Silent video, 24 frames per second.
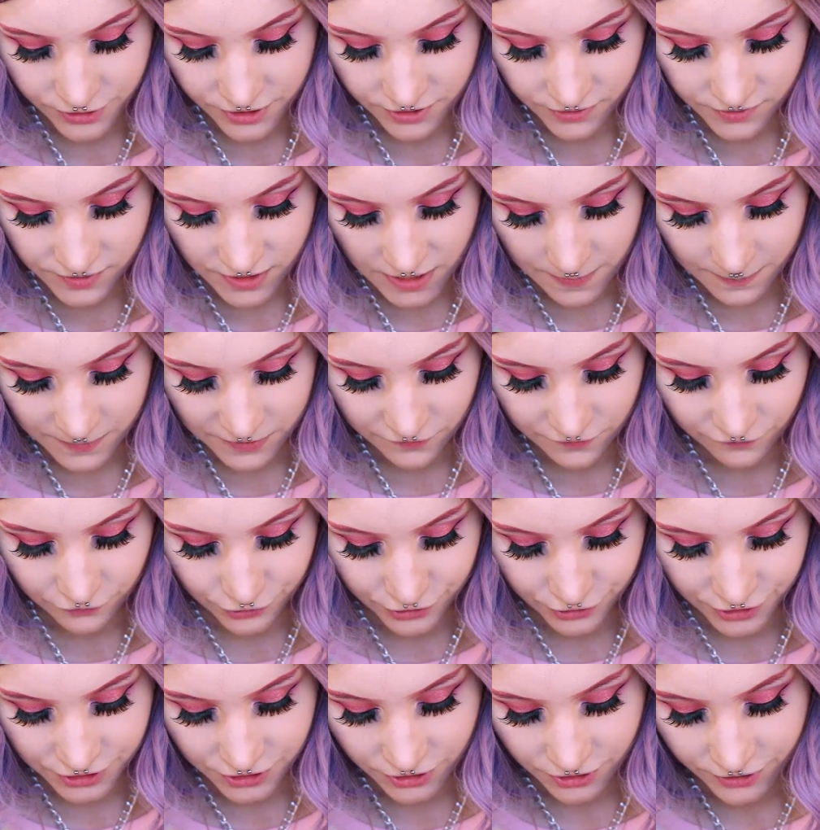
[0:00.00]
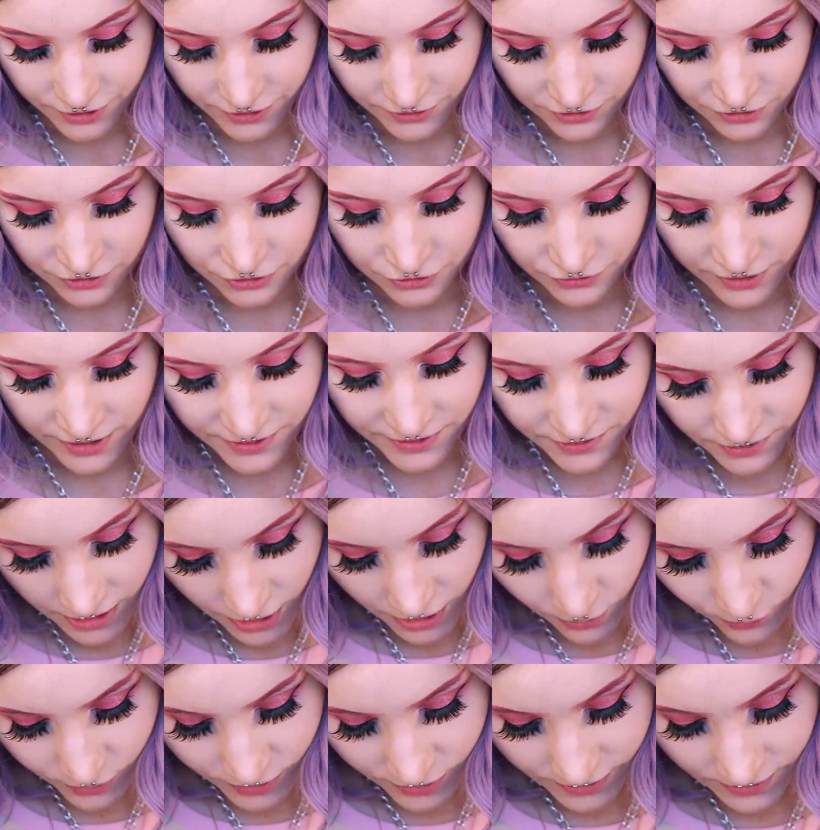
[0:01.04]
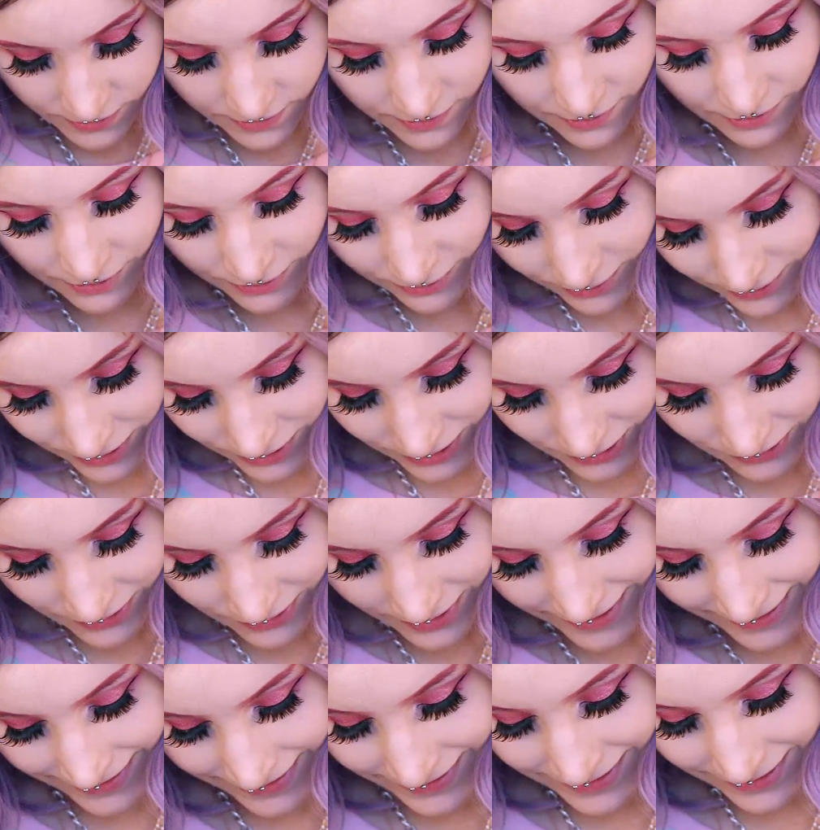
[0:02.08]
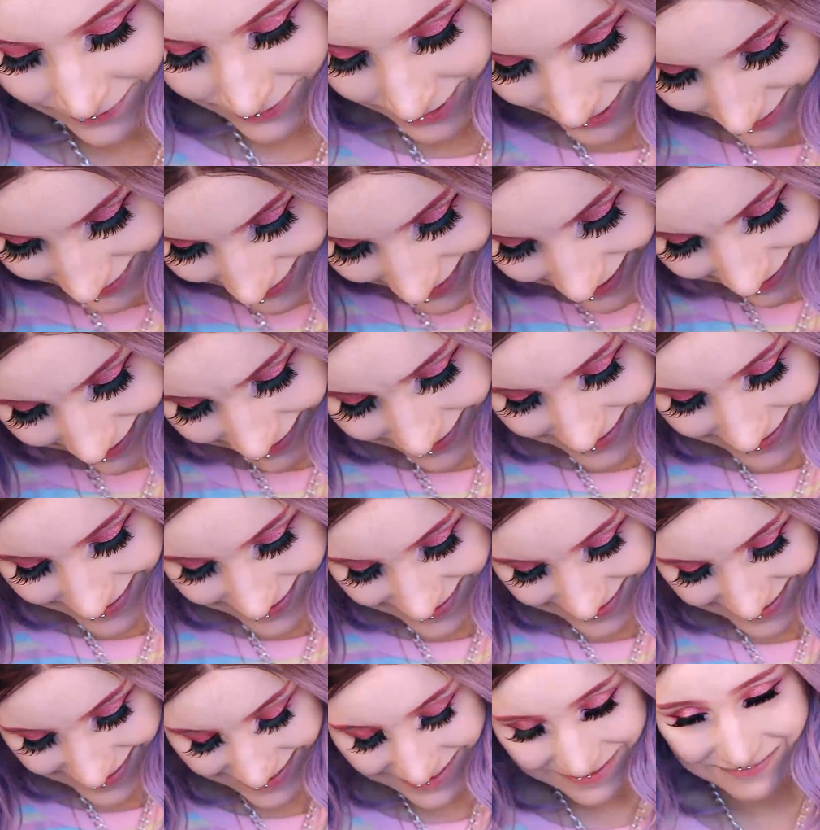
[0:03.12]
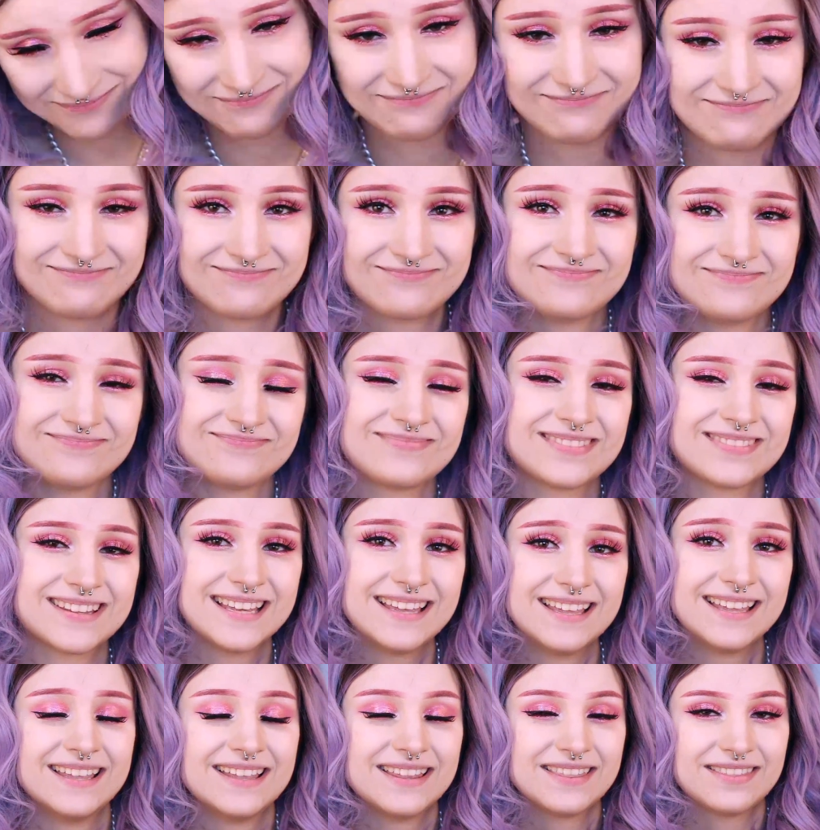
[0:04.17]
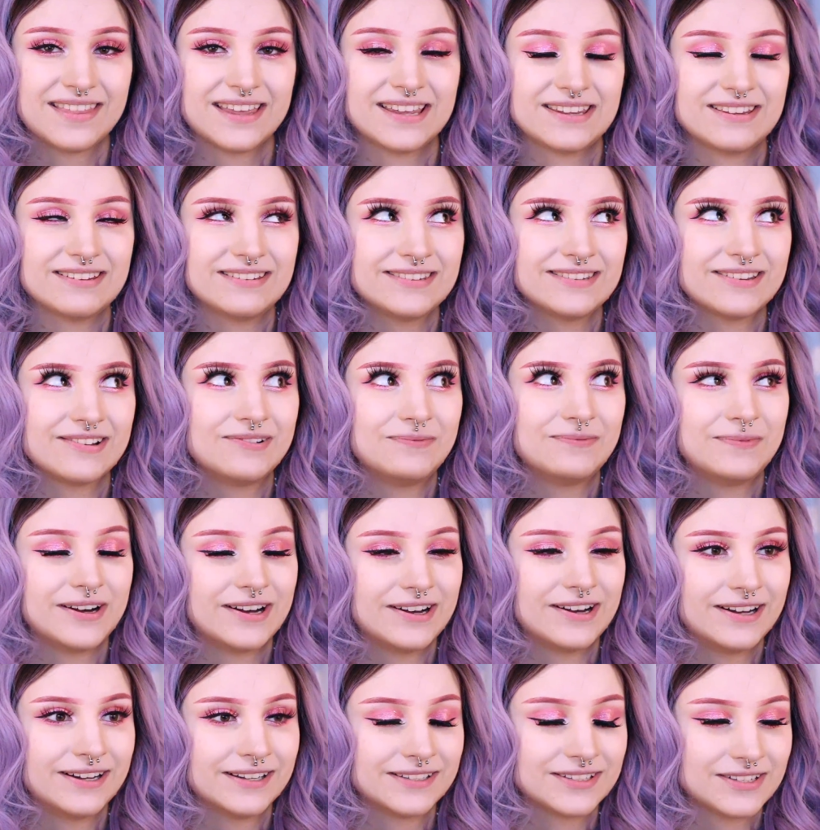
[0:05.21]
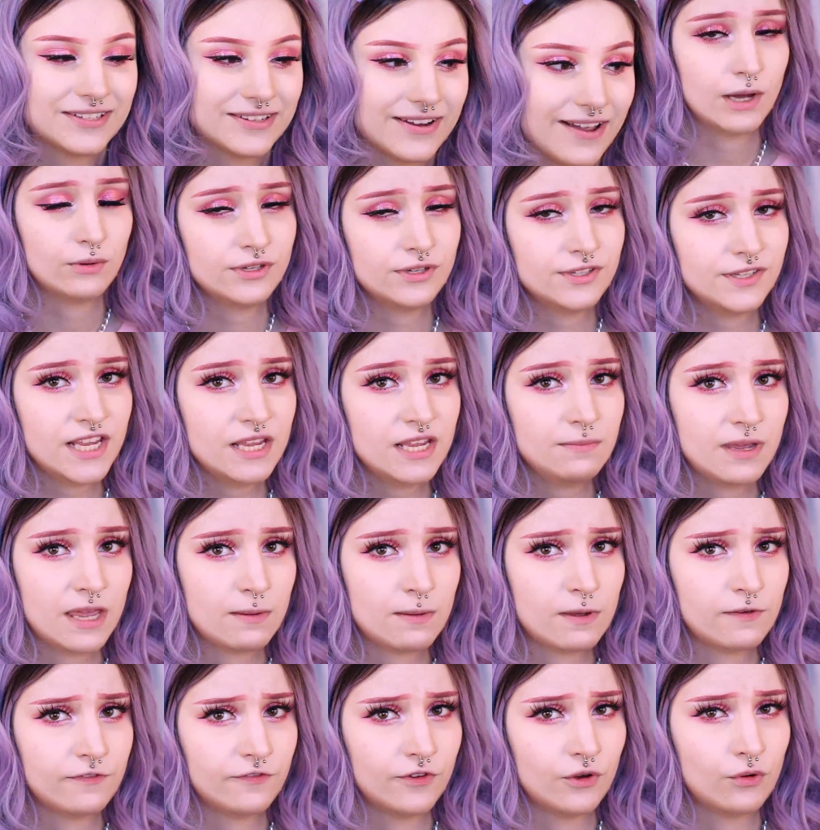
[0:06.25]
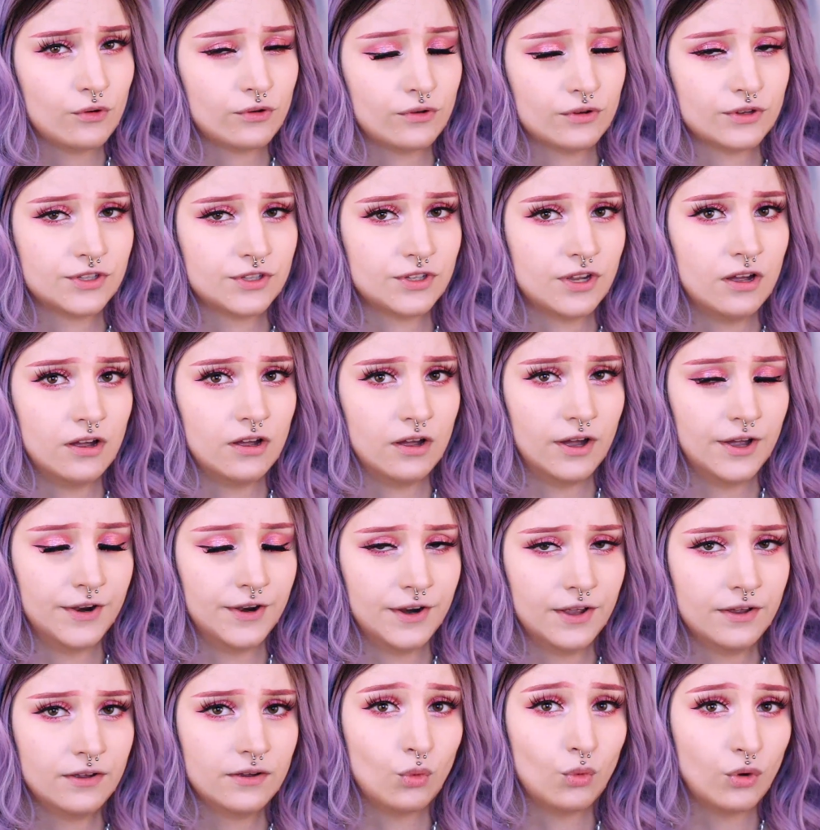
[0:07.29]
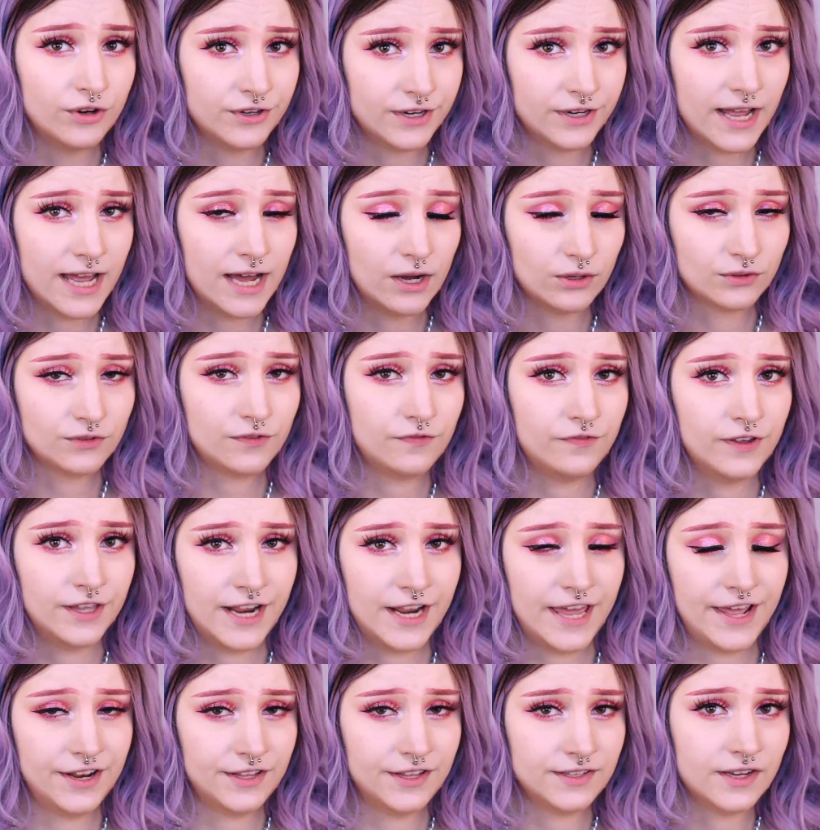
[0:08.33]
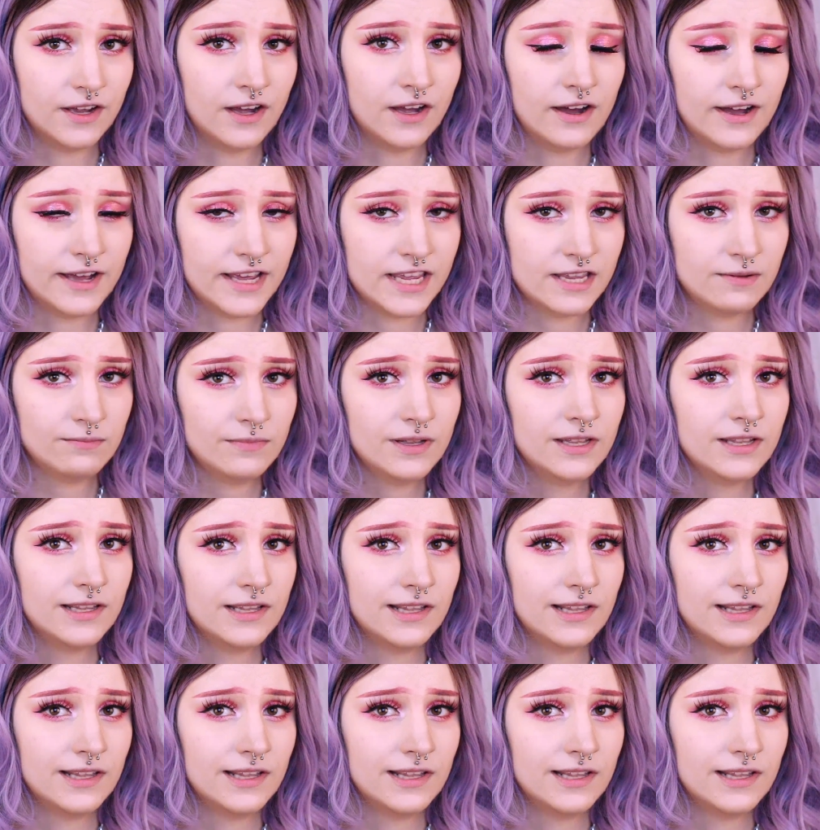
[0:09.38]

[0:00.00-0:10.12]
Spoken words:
are your tips for starting to dress kawaii? Also, I love you lots. Thank you so much. I would say maybe focus on one outfit at a time.